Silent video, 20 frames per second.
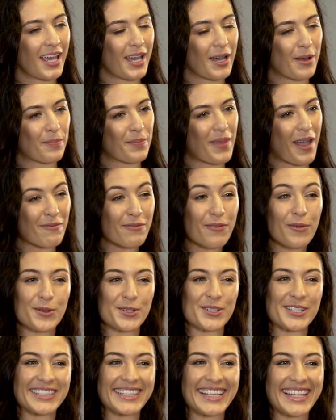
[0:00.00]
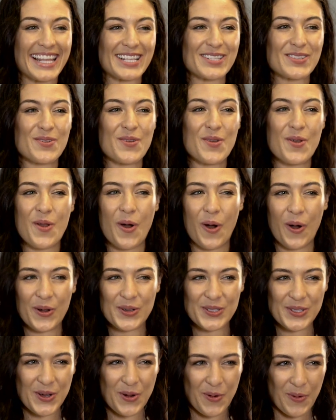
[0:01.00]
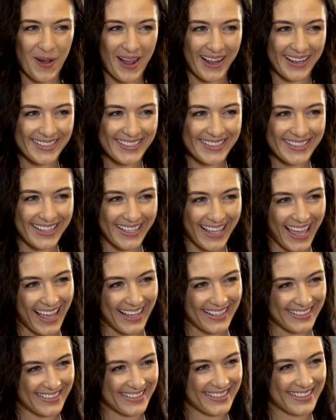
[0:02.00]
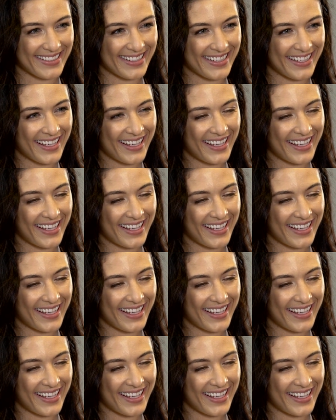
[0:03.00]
Unfortunately, that's not quite the case.